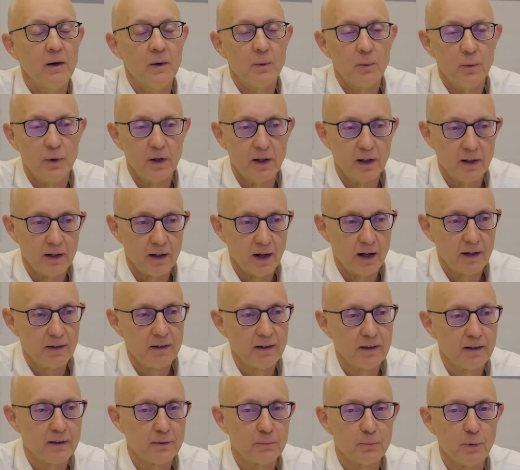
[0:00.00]
Well, I
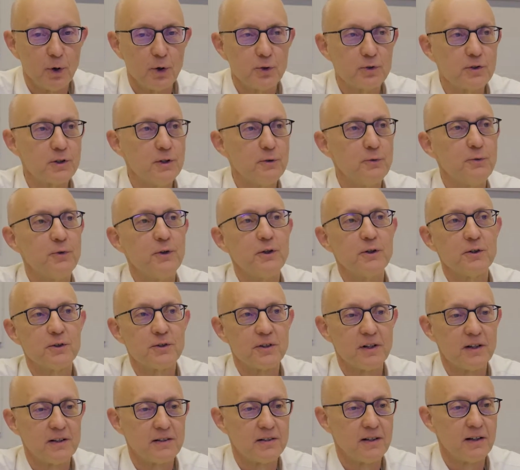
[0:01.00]
think it mostly feels
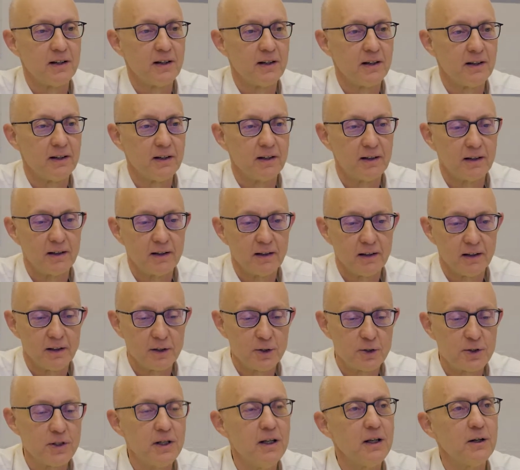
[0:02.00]
as a
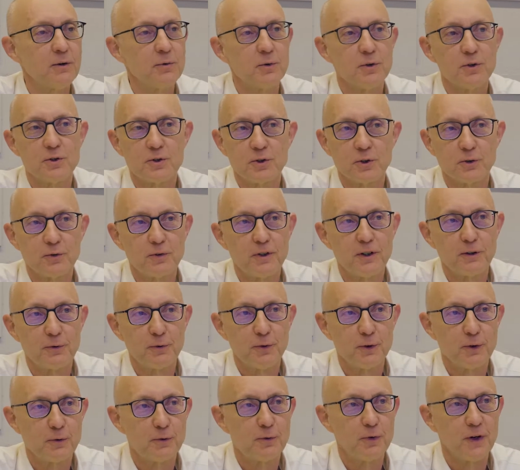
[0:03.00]
sequence of
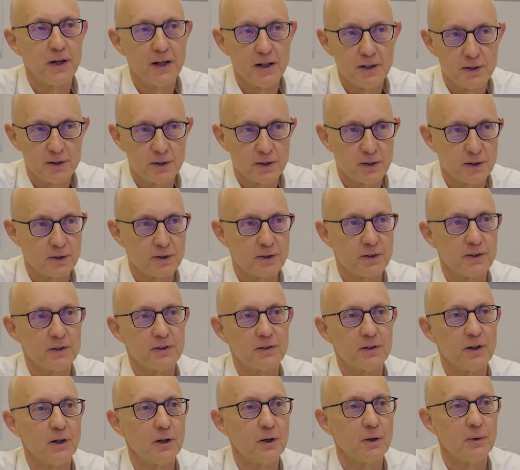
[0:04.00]
different phases.
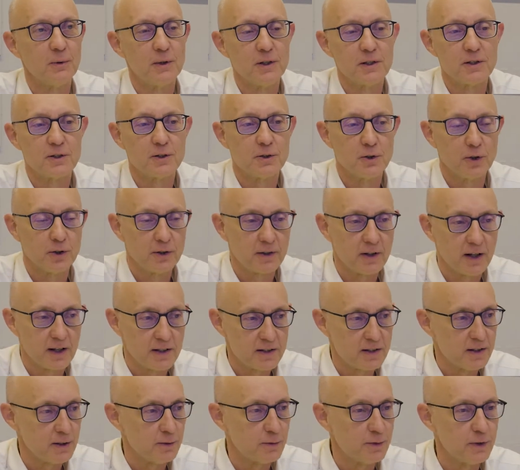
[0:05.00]
So it's not
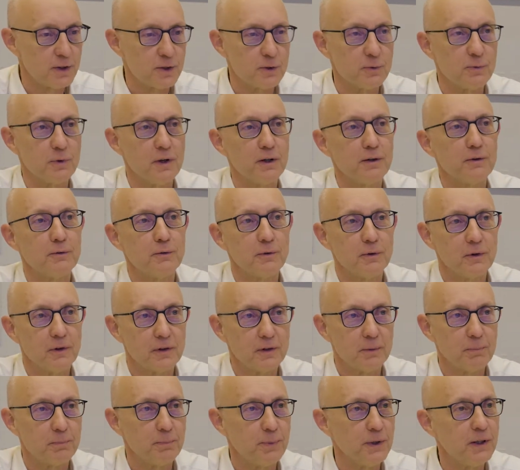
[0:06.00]
as if it's one
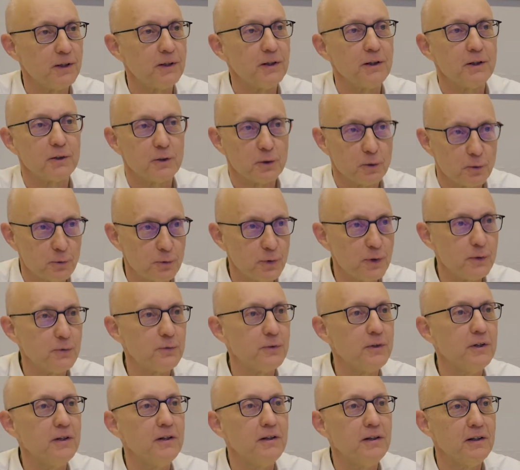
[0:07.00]
period of
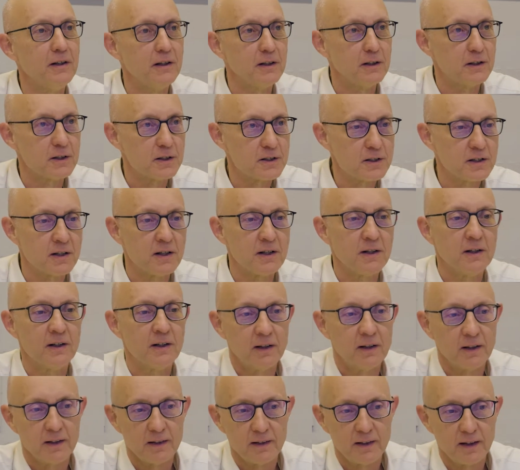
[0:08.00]
15 years
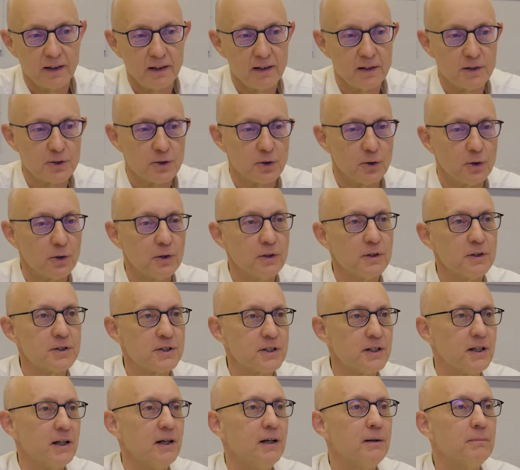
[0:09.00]
that is all the
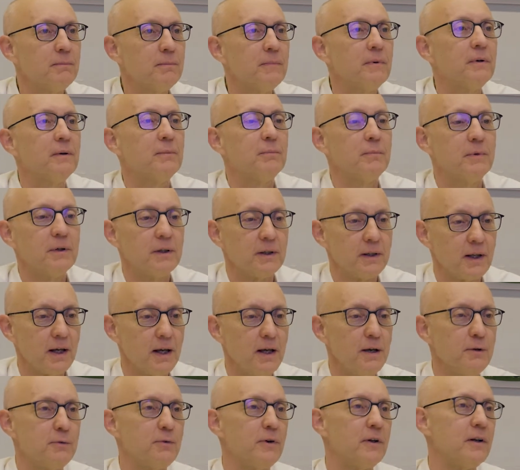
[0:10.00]
same, but
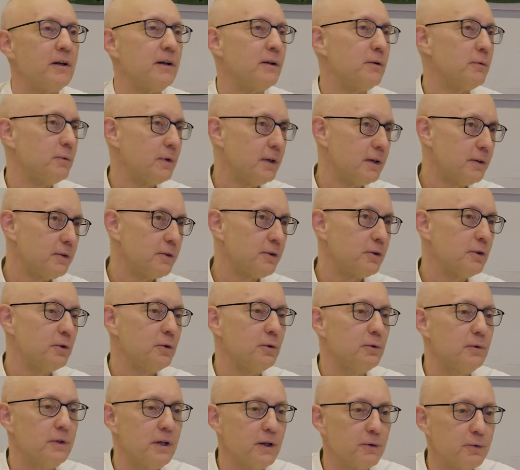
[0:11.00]
Evalan went
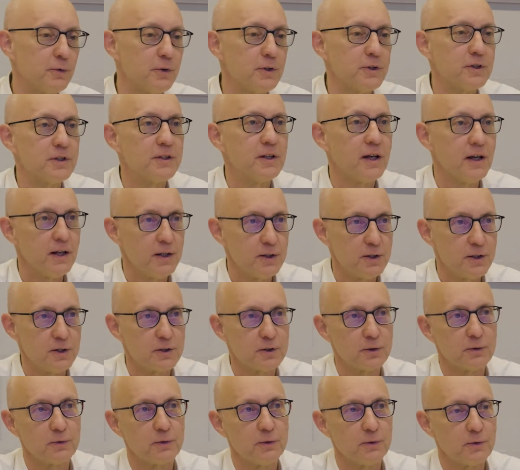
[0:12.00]
through different stages
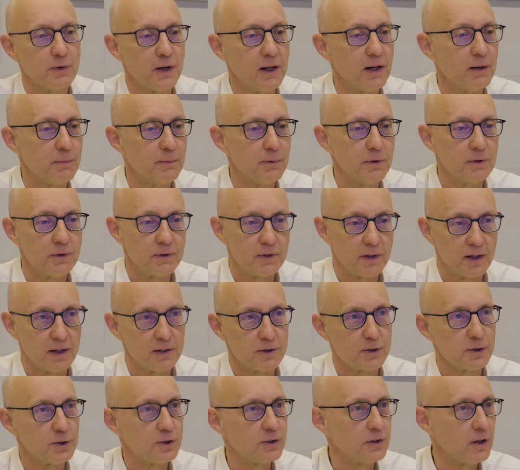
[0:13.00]
of development
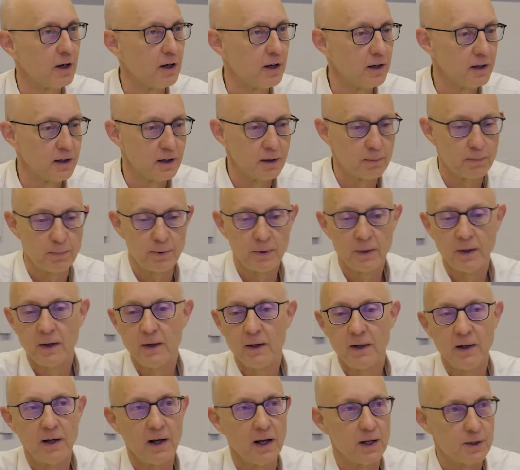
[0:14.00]
as a startup,
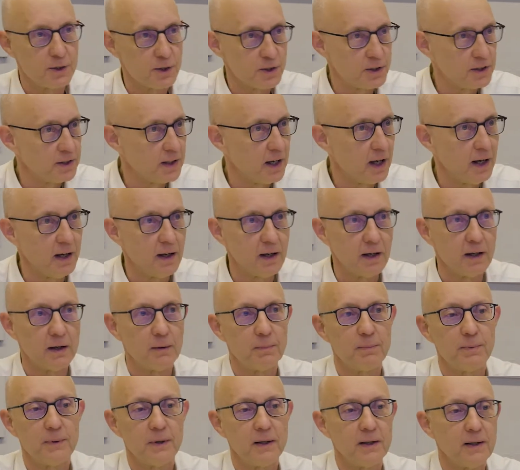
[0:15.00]
as a
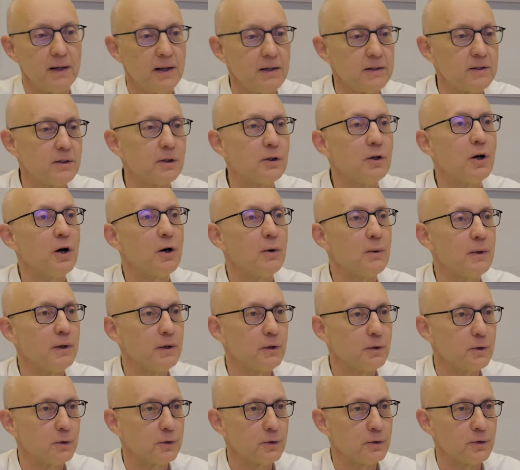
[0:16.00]
scale-up, and as a
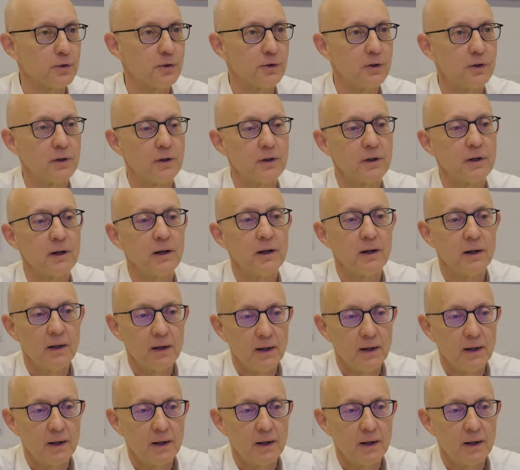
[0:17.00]
going concern.